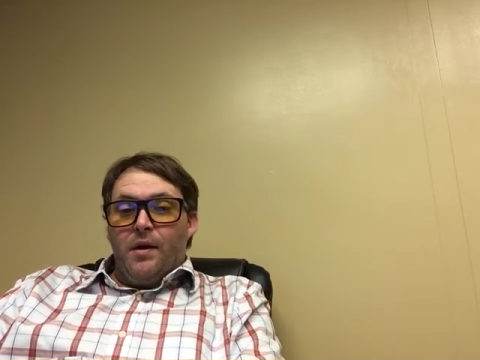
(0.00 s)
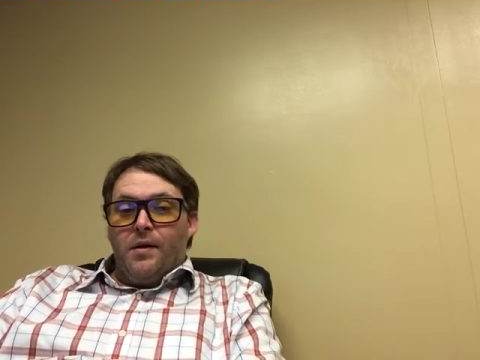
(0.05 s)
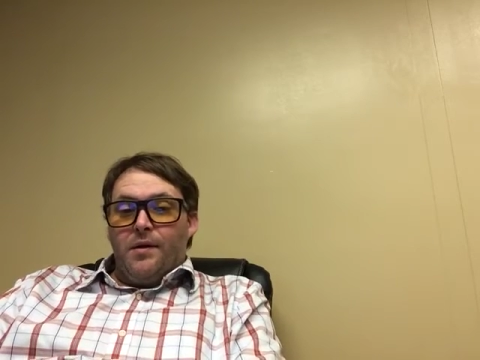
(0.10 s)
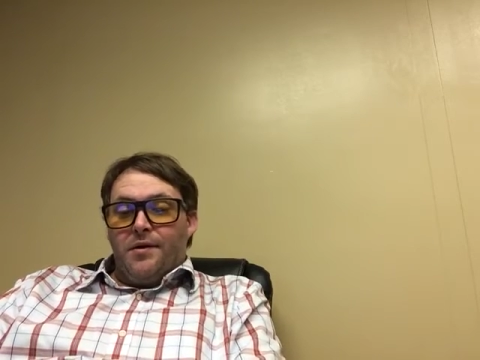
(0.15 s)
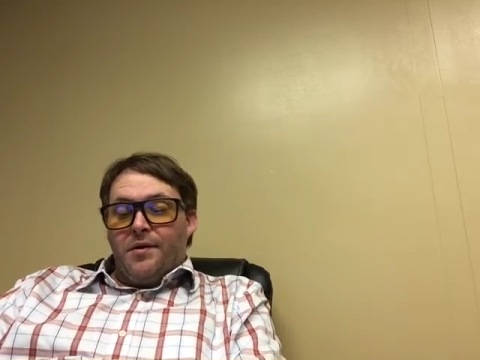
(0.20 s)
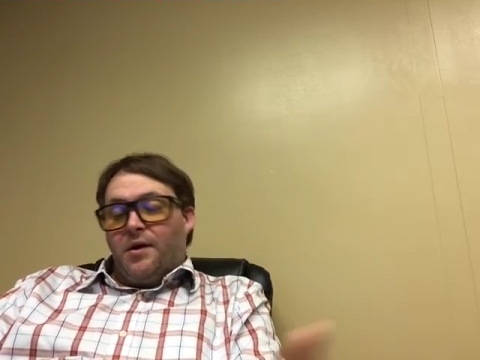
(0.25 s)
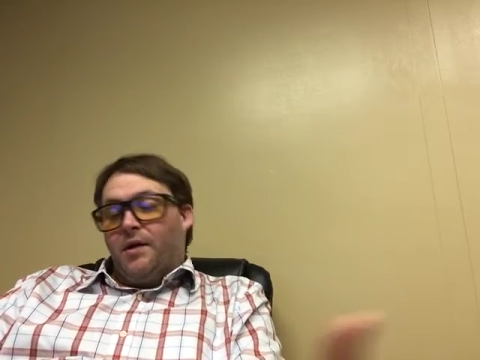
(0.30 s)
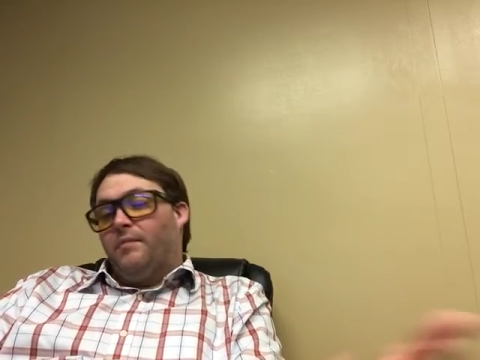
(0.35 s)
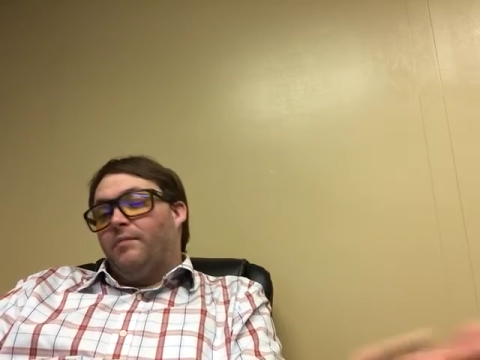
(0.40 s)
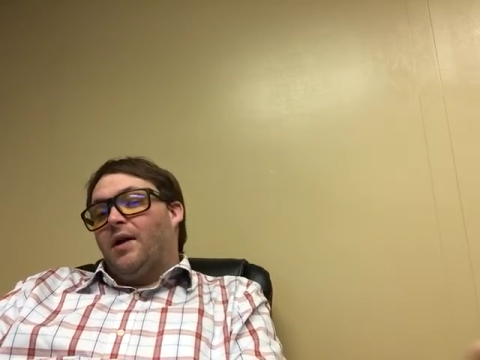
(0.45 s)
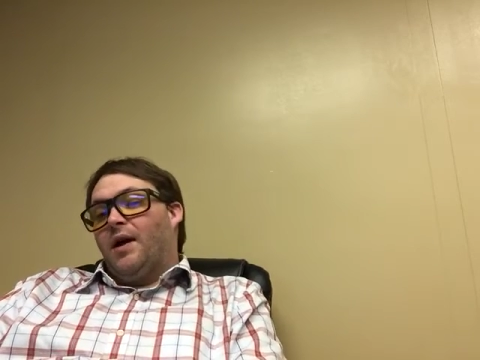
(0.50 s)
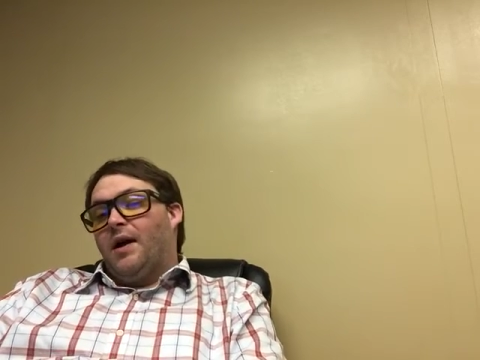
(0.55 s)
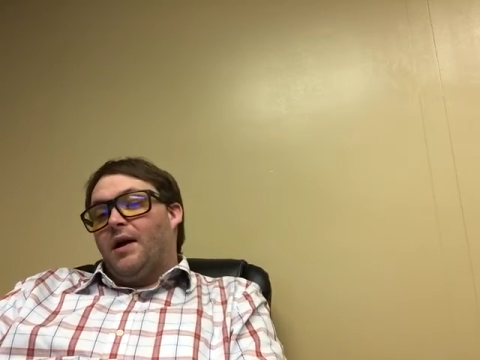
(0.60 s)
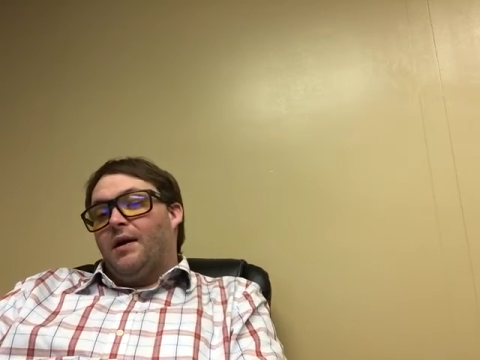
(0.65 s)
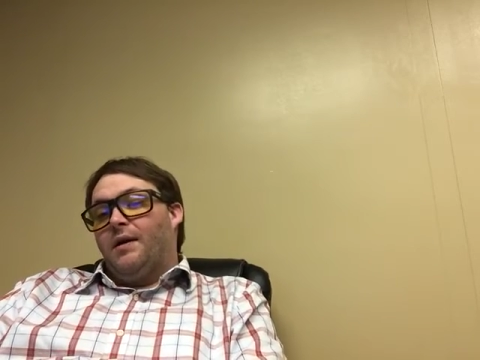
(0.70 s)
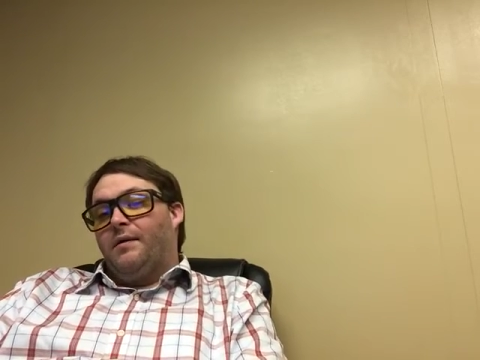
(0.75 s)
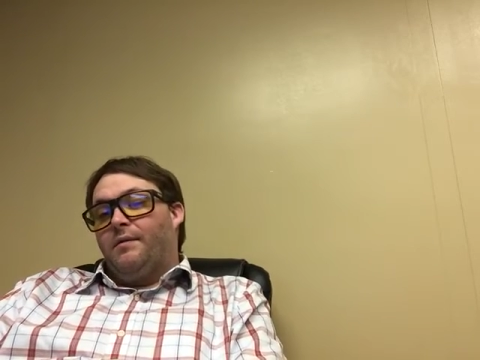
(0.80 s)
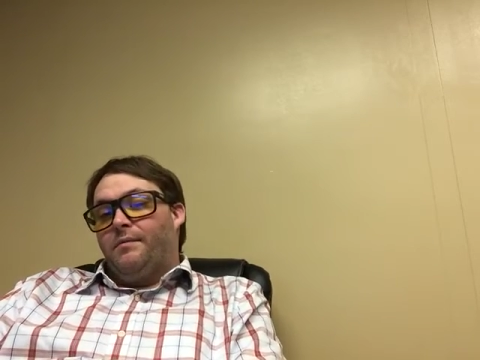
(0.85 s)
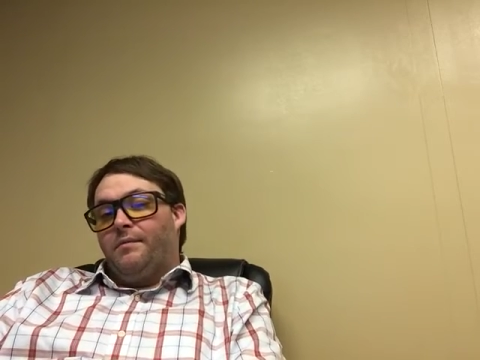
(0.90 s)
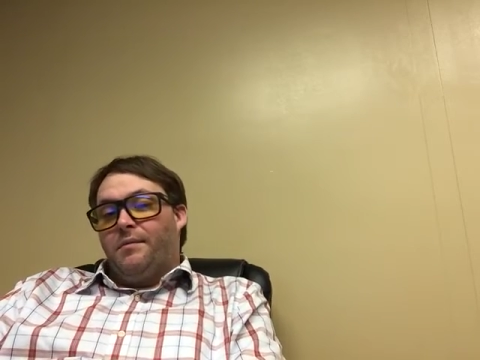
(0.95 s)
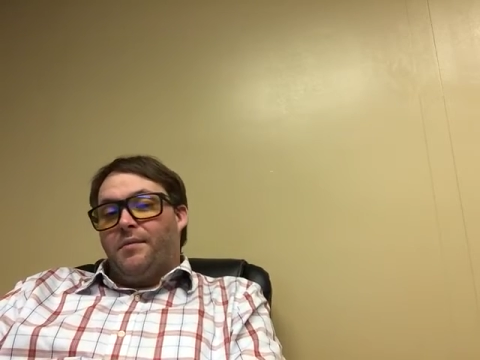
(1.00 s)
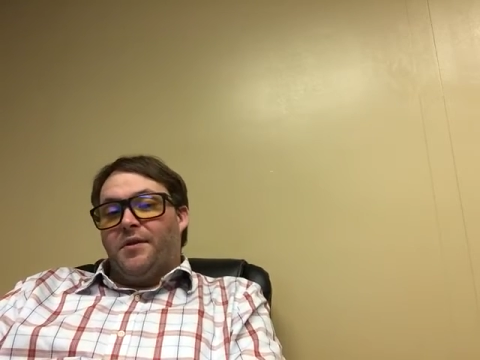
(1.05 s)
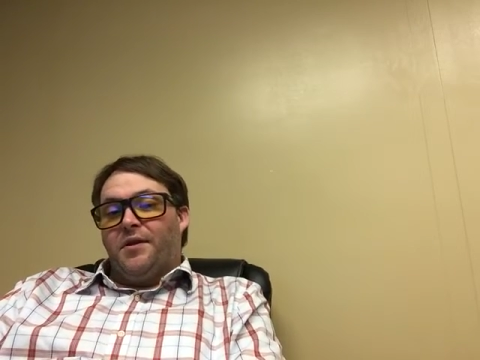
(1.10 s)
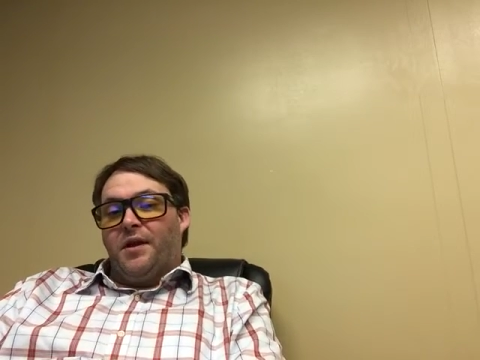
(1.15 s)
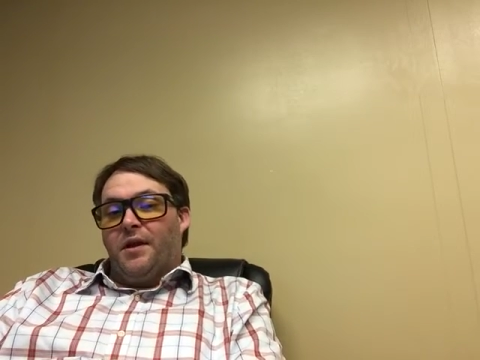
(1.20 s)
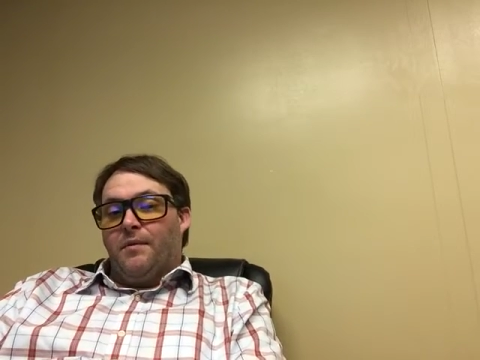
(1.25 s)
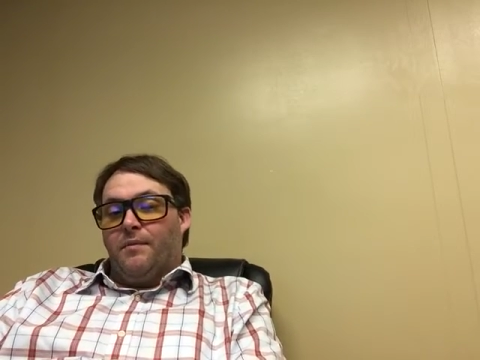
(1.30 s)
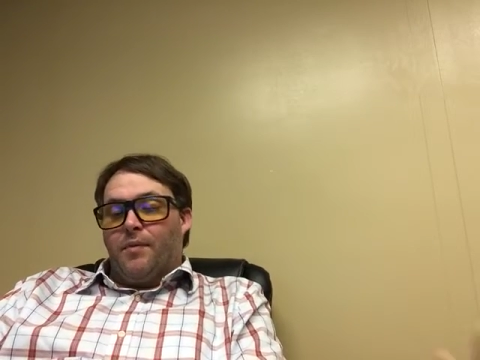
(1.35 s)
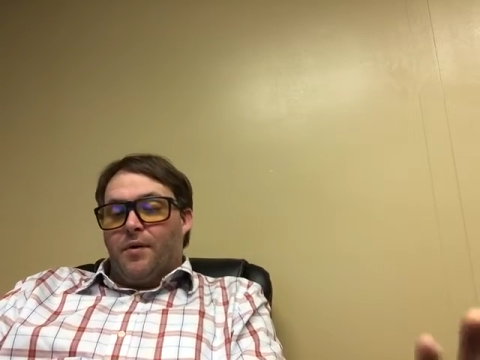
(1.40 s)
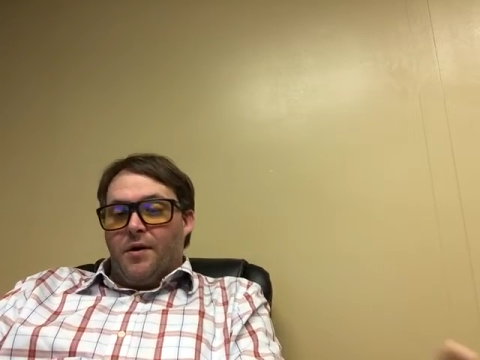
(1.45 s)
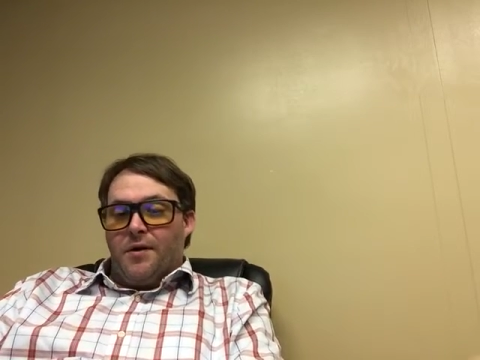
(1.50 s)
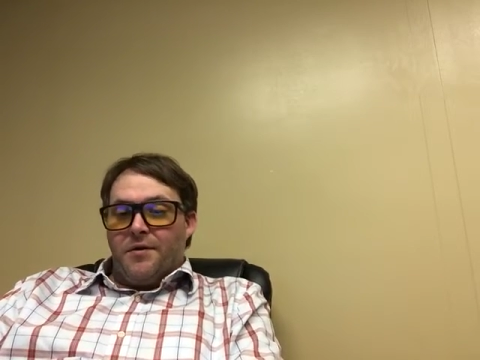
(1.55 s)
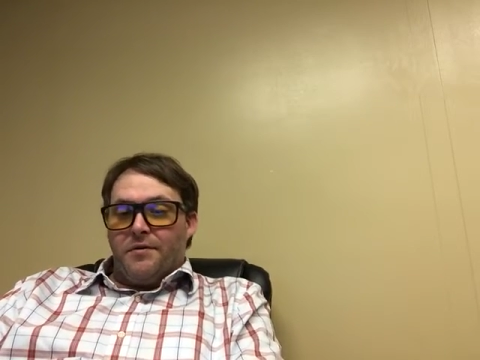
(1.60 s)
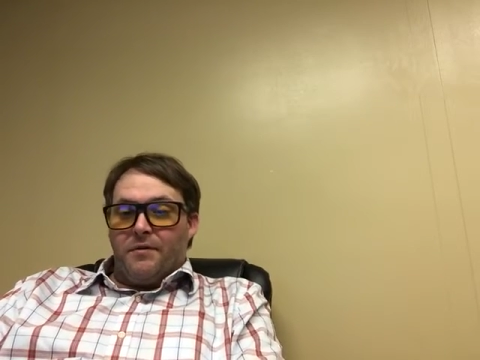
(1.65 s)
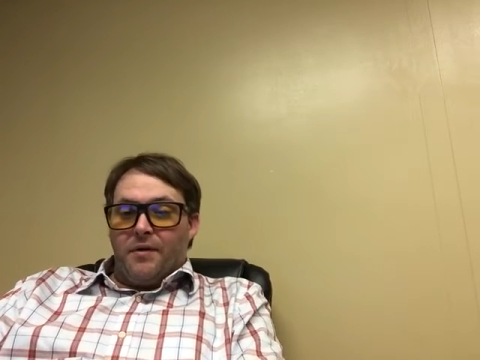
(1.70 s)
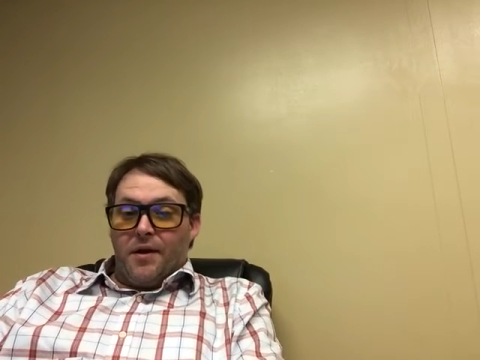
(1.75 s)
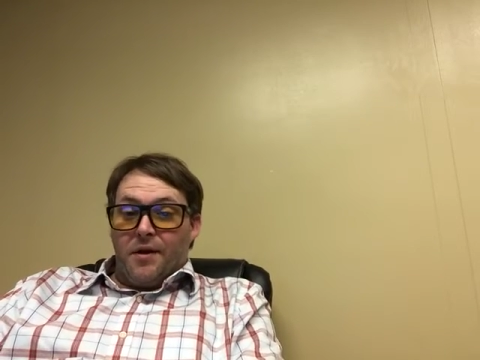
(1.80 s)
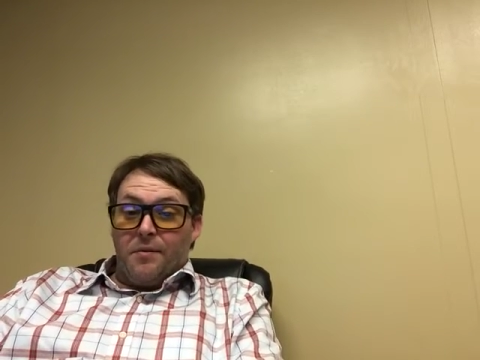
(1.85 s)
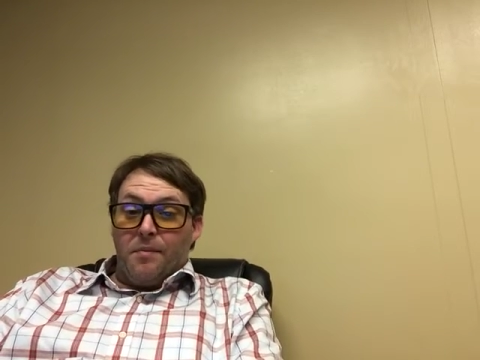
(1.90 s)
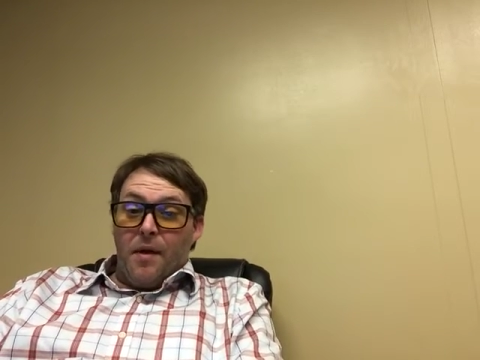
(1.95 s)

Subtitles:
Sometimes Empire Strikes